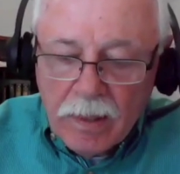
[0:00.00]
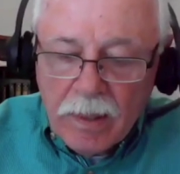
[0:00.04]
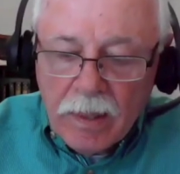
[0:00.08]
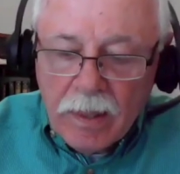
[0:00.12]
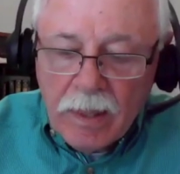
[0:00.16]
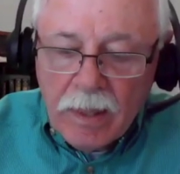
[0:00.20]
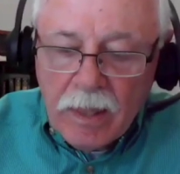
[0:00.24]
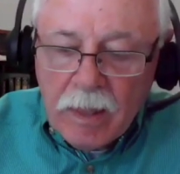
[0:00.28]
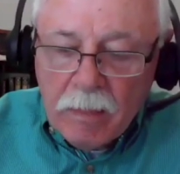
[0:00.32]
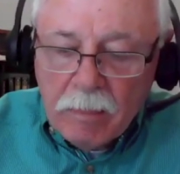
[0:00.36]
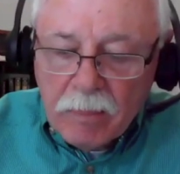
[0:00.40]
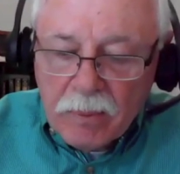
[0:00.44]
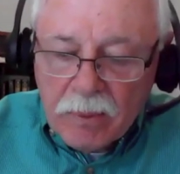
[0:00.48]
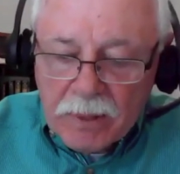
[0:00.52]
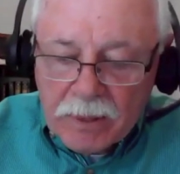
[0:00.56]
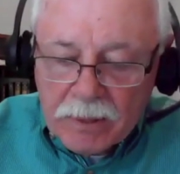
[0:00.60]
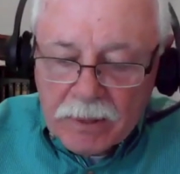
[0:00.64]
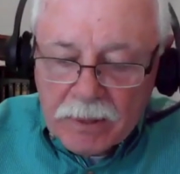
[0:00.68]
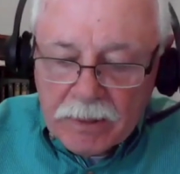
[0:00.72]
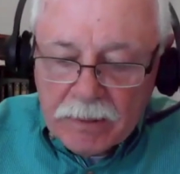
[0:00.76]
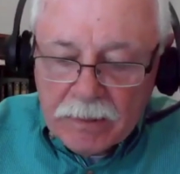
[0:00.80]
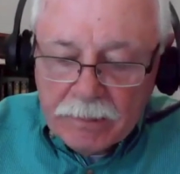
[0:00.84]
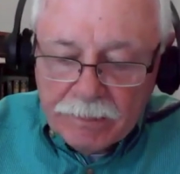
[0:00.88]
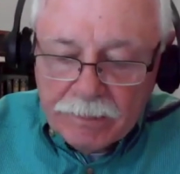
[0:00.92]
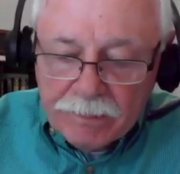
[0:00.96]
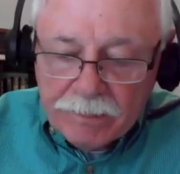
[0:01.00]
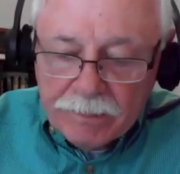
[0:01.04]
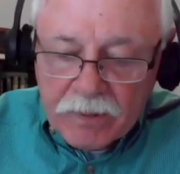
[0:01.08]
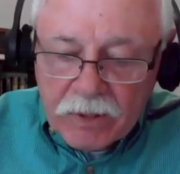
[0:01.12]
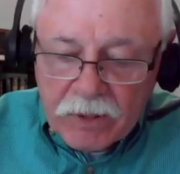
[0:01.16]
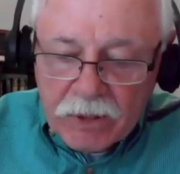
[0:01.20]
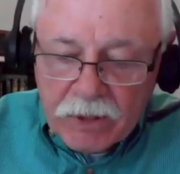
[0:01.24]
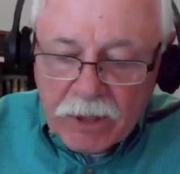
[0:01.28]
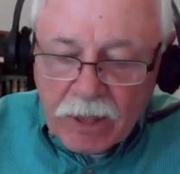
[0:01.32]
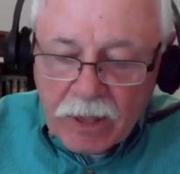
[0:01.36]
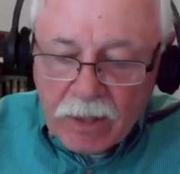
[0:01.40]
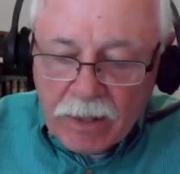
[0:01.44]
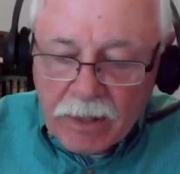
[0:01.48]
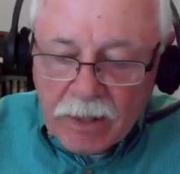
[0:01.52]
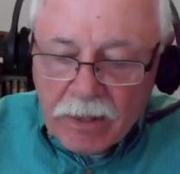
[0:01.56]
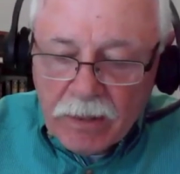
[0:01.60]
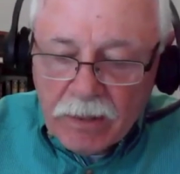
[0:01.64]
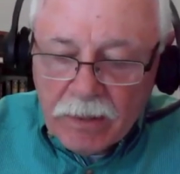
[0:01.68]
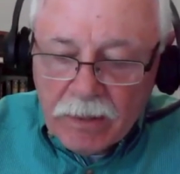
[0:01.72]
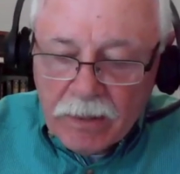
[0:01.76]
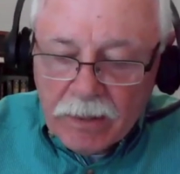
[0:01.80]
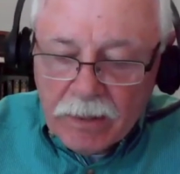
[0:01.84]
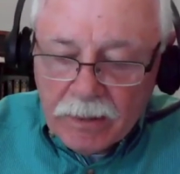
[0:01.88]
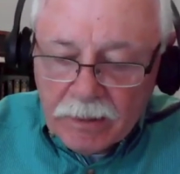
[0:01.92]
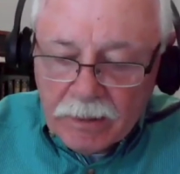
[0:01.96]
He, Britain, shall
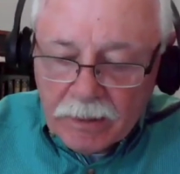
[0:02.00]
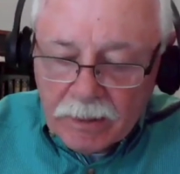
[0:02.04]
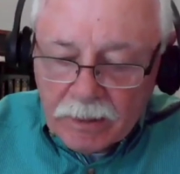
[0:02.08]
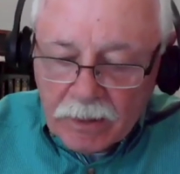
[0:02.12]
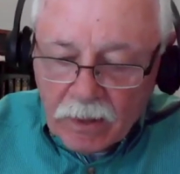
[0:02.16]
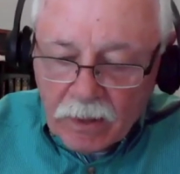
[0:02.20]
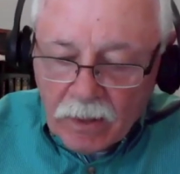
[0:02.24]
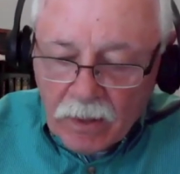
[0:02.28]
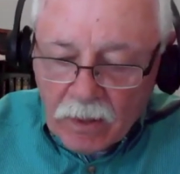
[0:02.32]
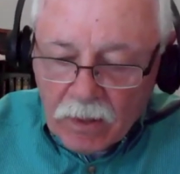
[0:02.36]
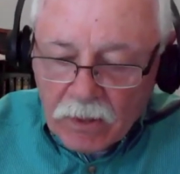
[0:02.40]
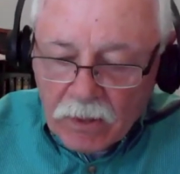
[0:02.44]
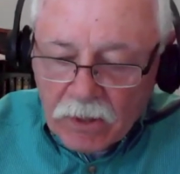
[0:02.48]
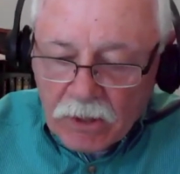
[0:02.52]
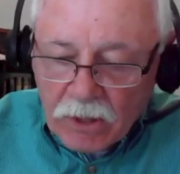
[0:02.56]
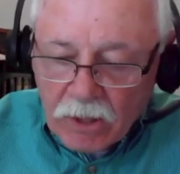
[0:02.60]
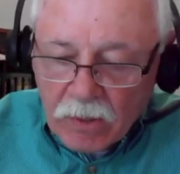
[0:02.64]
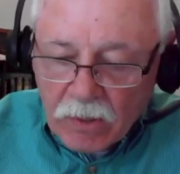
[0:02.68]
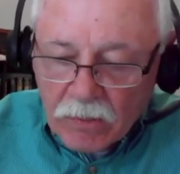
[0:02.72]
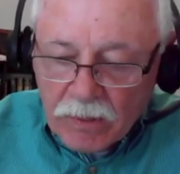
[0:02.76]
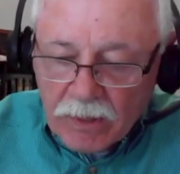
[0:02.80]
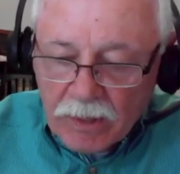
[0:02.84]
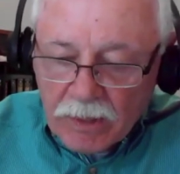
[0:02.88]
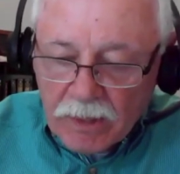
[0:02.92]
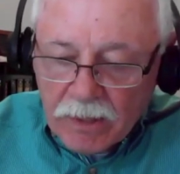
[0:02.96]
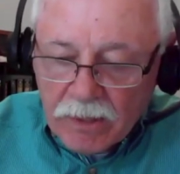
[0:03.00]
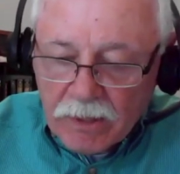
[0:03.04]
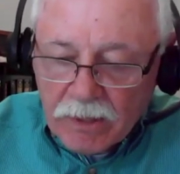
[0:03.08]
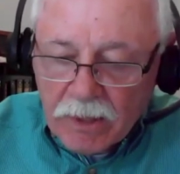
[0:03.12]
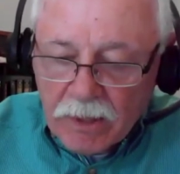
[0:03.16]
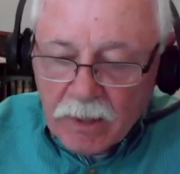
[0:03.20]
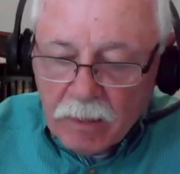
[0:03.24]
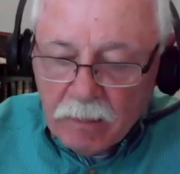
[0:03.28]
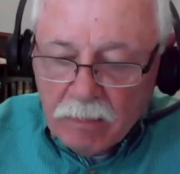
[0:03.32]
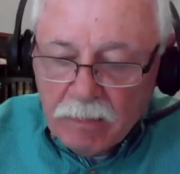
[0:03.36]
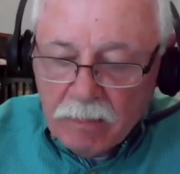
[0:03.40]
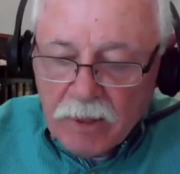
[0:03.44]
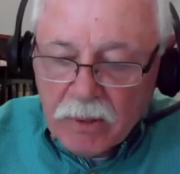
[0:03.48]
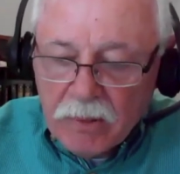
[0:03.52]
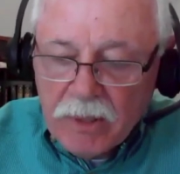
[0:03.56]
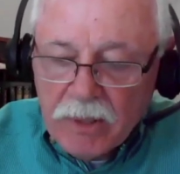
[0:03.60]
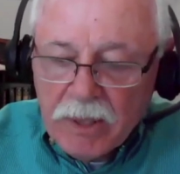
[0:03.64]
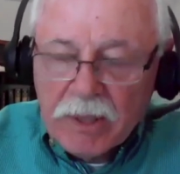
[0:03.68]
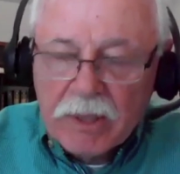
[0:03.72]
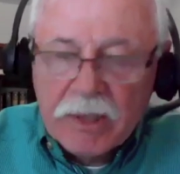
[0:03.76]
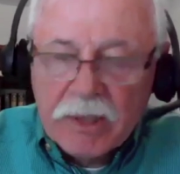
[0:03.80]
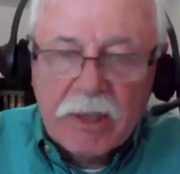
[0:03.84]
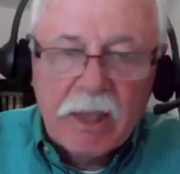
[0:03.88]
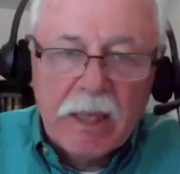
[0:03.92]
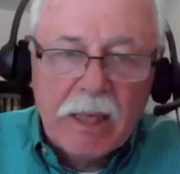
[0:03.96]
enter also into the
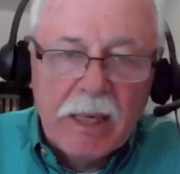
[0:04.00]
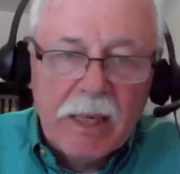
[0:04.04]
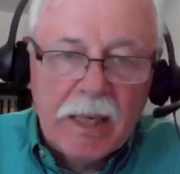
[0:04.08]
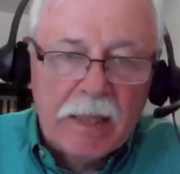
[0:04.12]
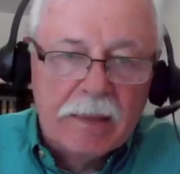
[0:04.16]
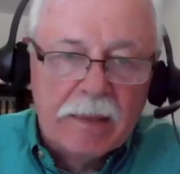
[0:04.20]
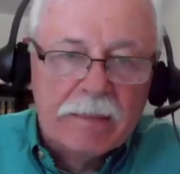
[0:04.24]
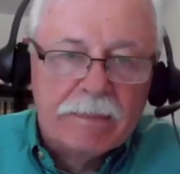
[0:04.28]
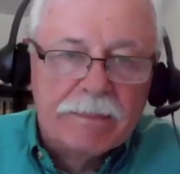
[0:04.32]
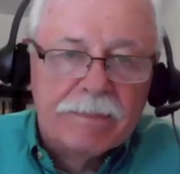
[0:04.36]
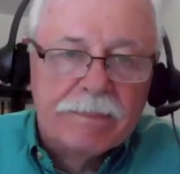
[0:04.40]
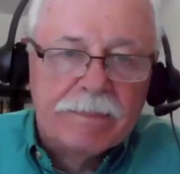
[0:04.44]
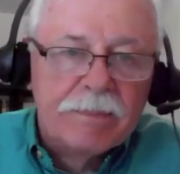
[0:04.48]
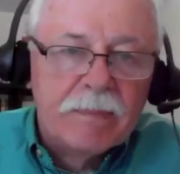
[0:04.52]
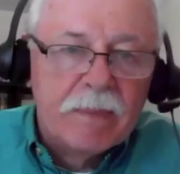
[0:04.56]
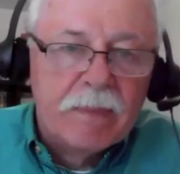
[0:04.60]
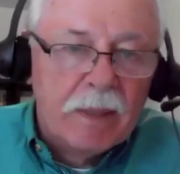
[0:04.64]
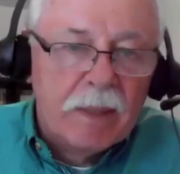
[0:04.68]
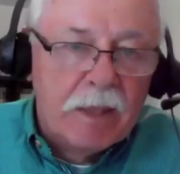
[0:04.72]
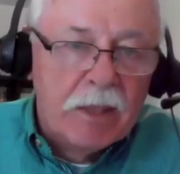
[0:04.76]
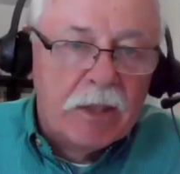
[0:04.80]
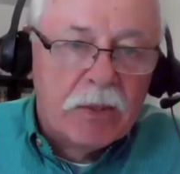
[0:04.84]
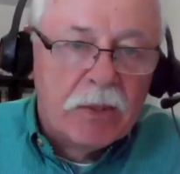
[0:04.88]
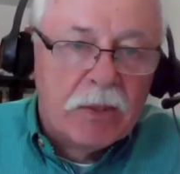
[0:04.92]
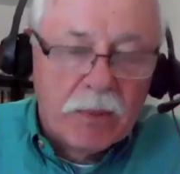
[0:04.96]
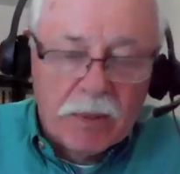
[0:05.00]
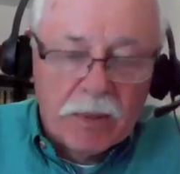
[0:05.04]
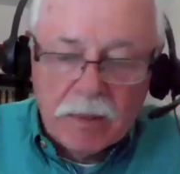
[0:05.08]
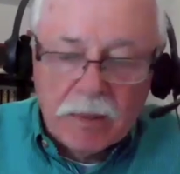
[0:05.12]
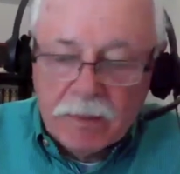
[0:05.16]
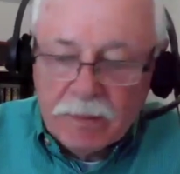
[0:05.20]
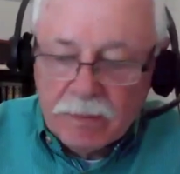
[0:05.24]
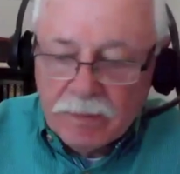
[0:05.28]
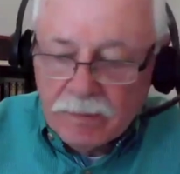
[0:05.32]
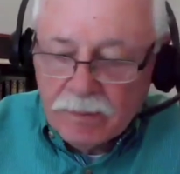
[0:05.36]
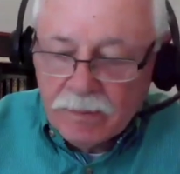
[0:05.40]
beauteous land, Israel,